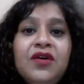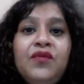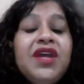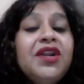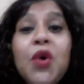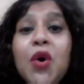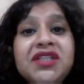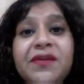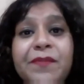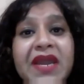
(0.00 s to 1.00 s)
We are not
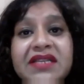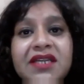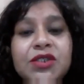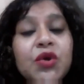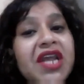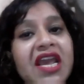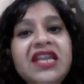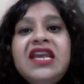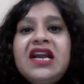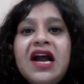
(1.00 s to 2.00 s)
dependent on
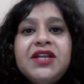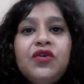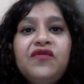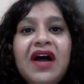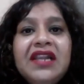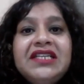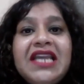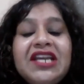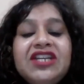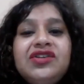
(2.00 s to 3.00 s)
any kind of
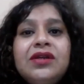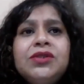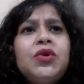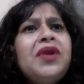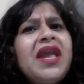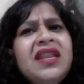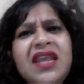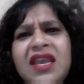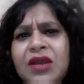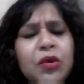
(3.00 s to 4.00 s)
validations or any,